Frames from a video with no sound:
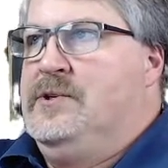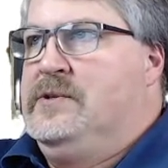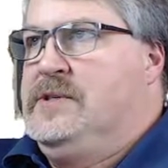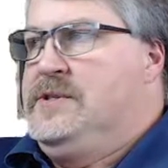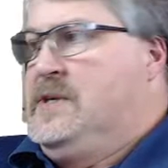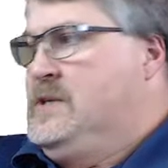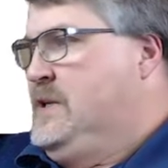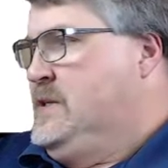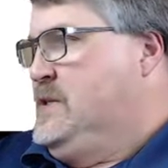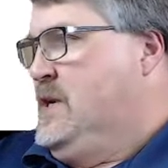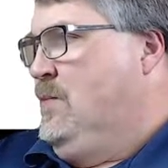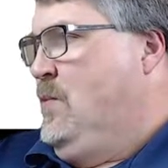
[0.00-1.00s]
this as an
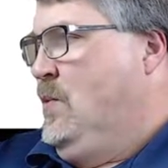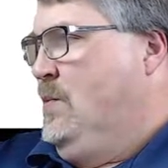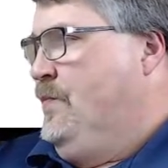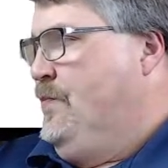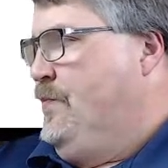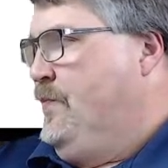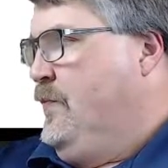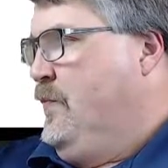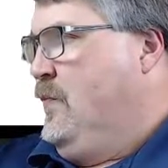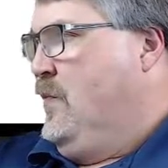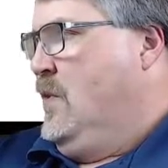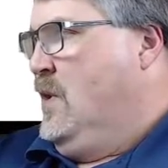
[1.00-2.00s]
example.
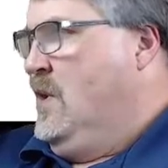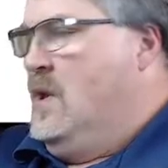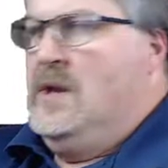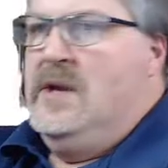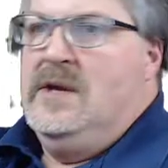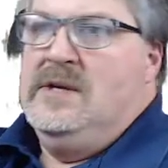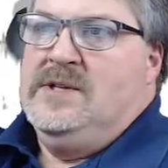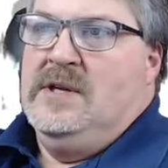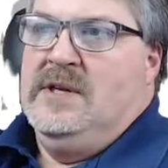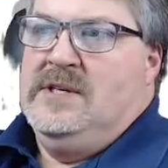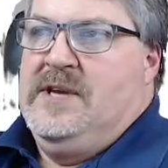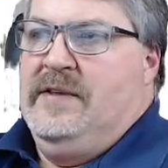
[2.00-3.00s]
So
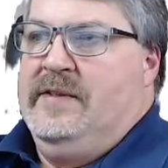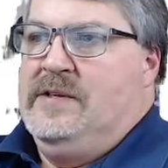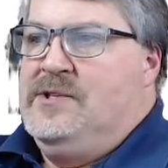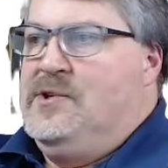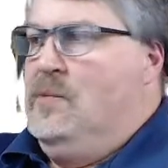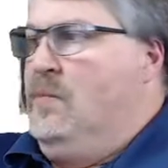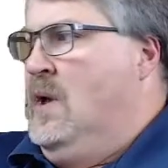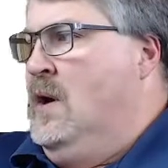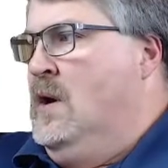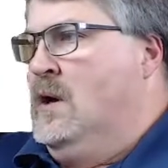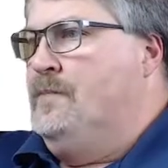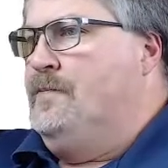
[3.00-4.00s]
let's say this is your
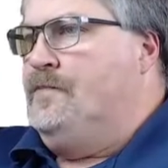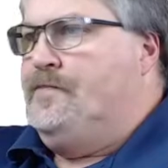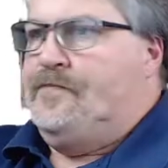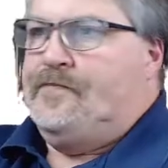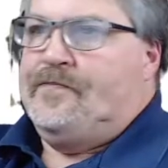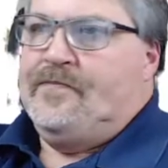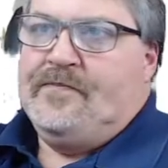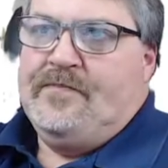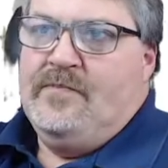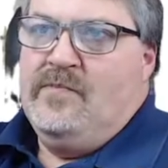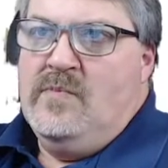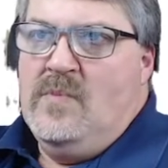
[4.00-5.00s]
blog,
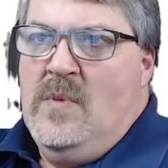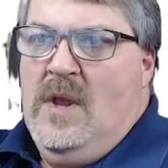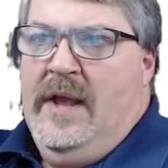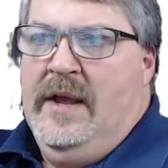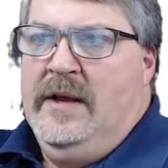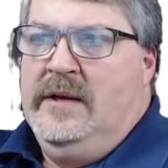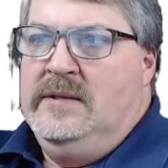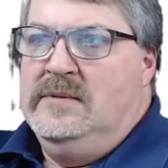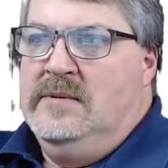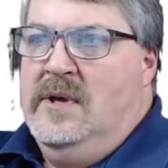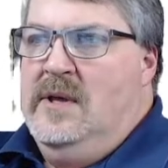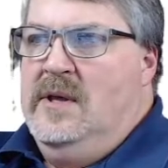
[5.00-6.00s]
and
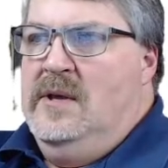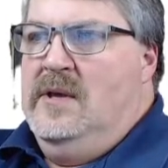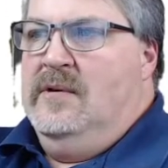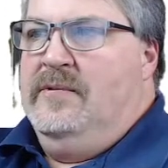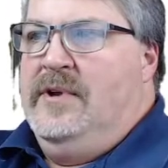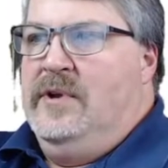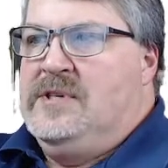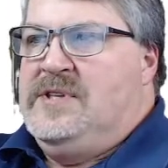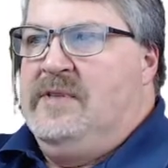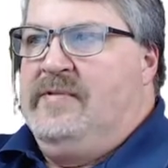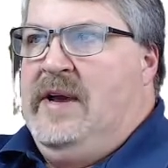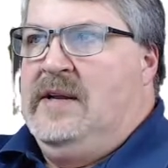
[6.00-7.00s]
notice
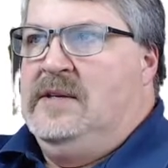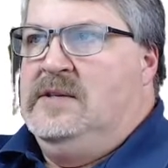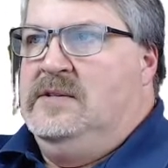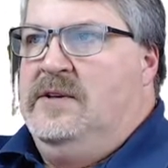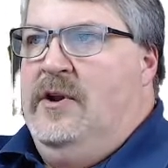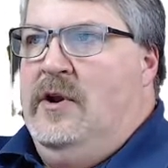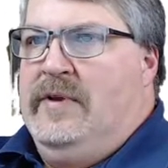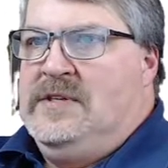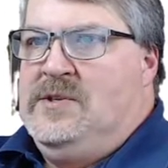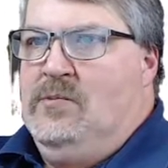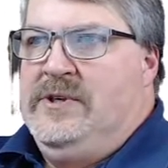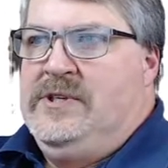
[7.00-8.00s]
I've got
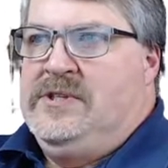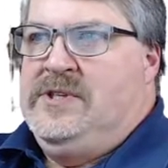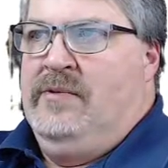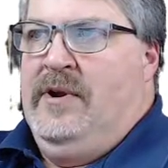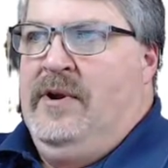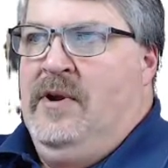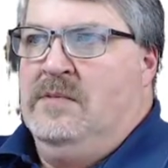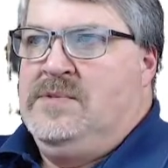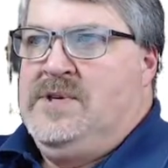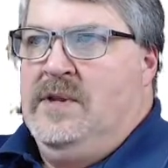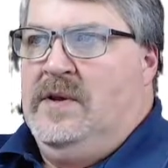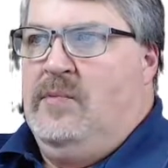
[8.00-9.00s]
some widgets over here. I'm
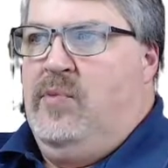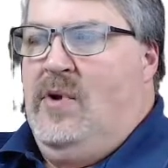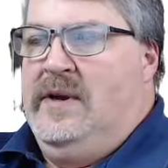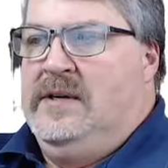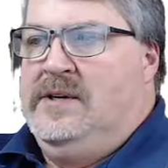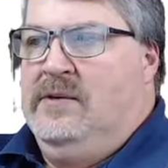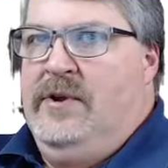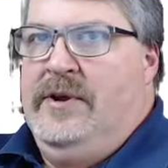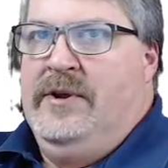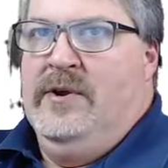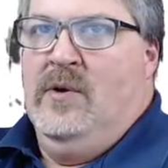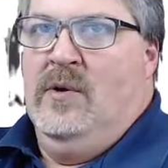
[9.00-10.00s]
selling a product over
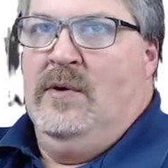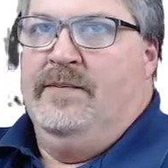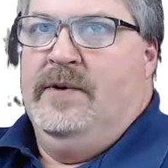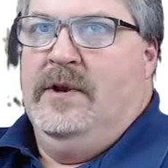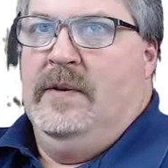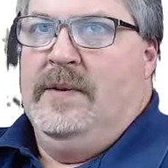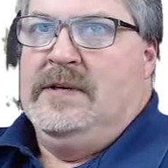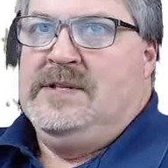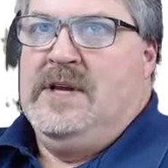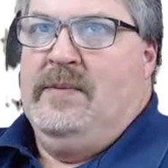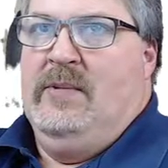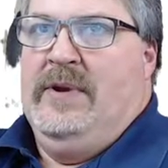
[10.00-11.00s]
here. Or, the next
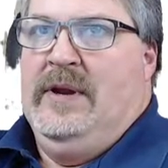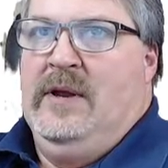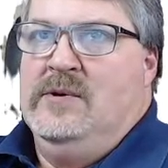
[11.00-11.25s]
time it reloads,